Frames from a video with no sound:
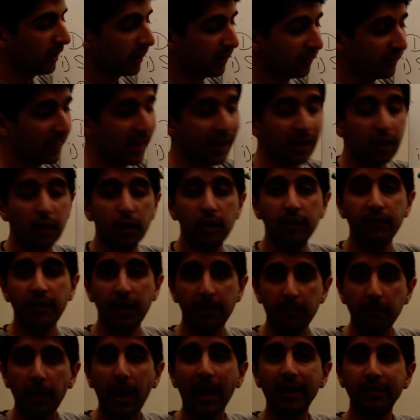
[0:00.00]
That kind of
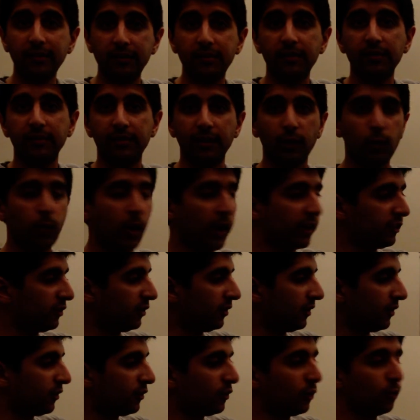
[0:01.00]
answers the
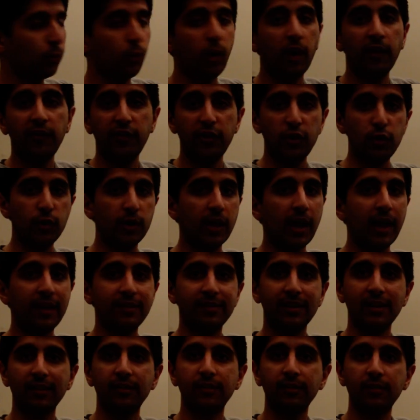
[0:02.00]
question as to why the U K's
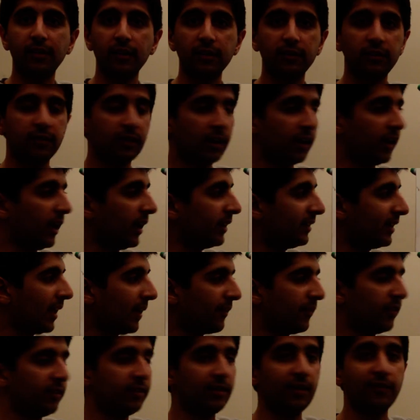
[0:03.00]
had such a, a
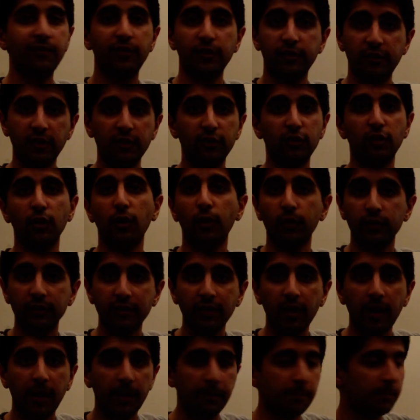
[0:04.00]
deficit for such a long
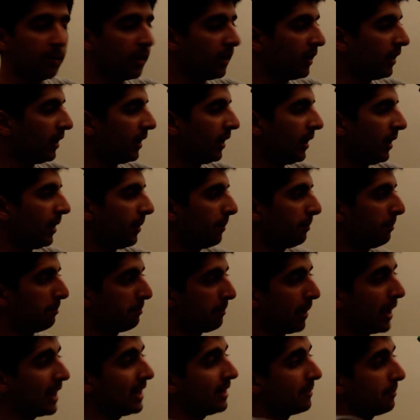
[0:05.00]
time.
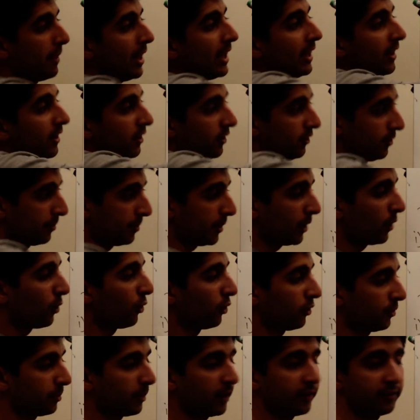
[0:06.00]
Mainly because it's been
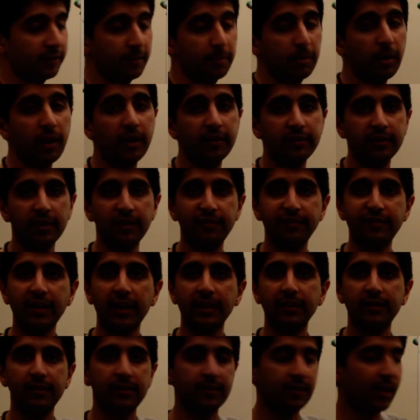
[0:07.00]
caused by supply-side
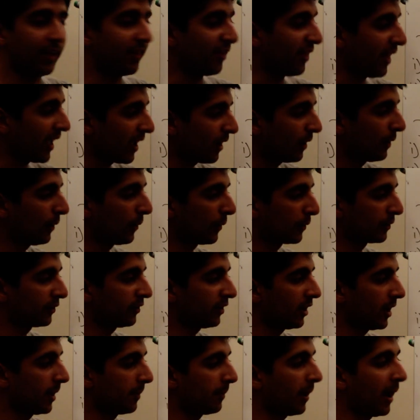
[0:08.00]
factors, and they are
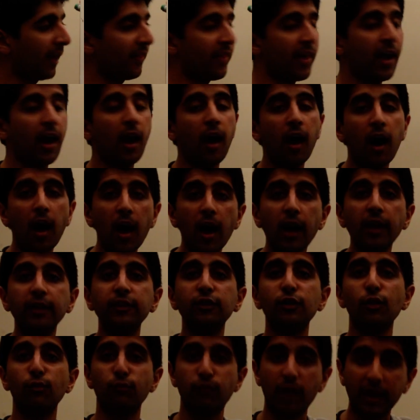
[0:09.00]
long-term, and they're hard
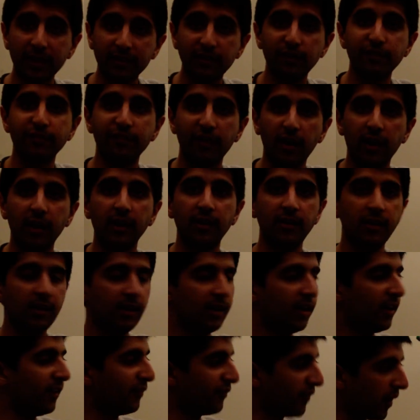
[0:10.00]
to rectify.
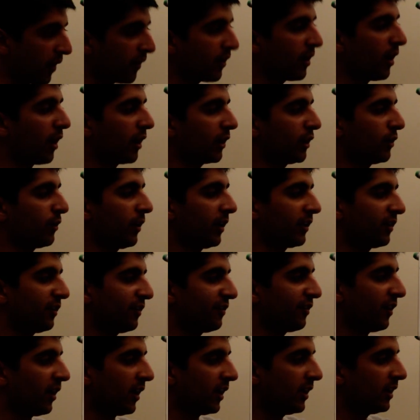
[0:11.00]
Very hard to
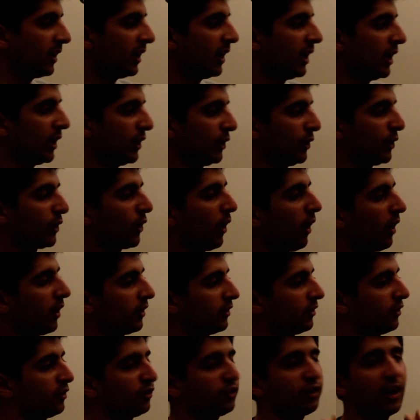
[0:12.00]
rectify. You
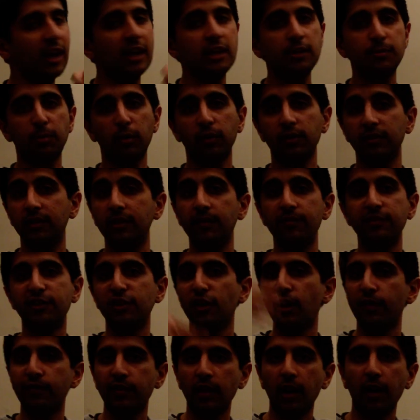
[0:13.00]
can't just change
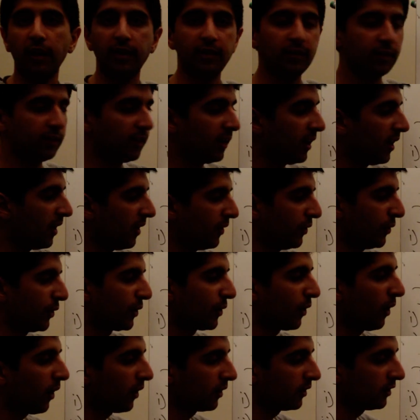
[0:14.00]
productivity overnight. You
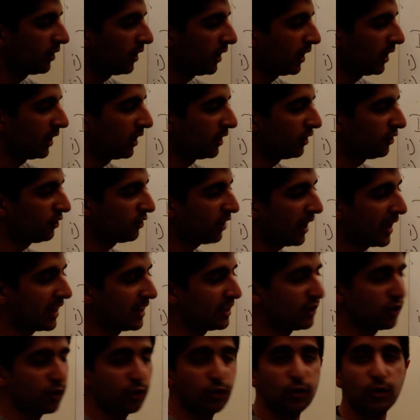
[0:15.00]
can't
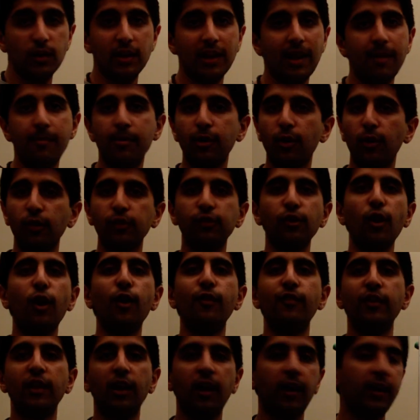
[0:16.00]
change your unit labour costs
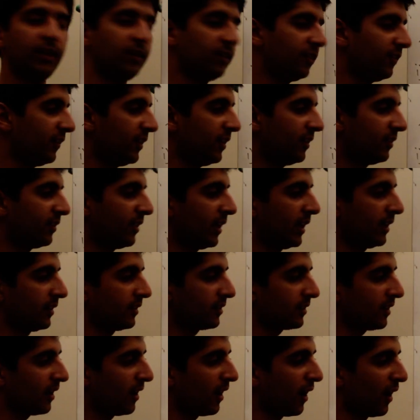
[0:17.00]
overnight. These
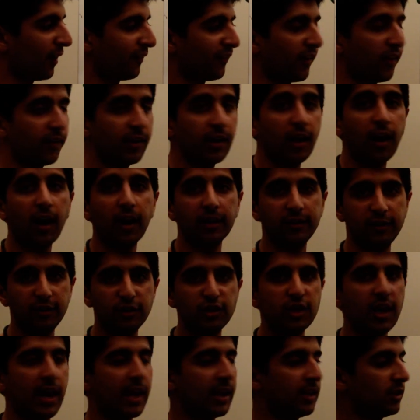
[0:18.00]
things are very hard to
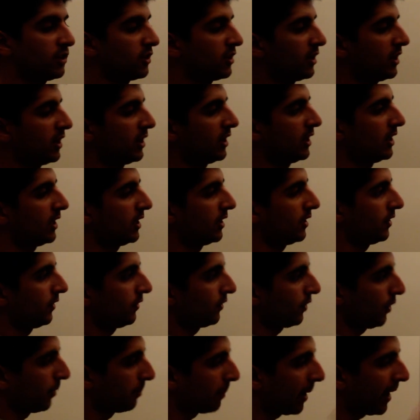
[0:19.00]
change.
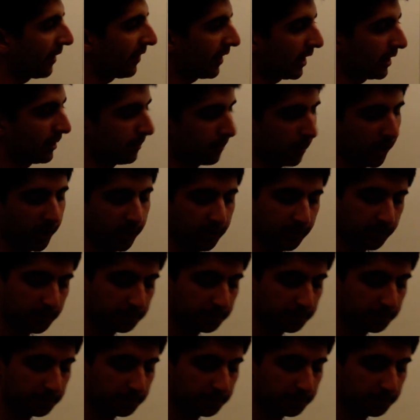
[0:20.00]
So bear that in mind.